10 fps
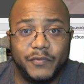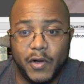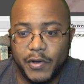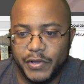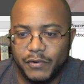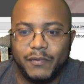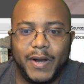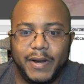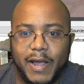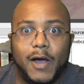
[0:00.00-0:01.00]
of audio.
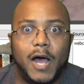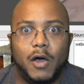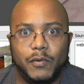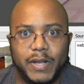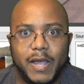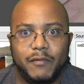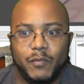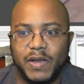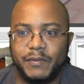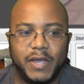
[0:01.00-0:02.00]
Right now, I only have
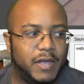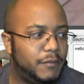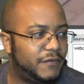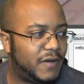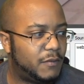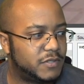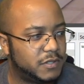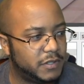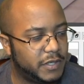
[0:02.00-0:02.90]
webcam. If I was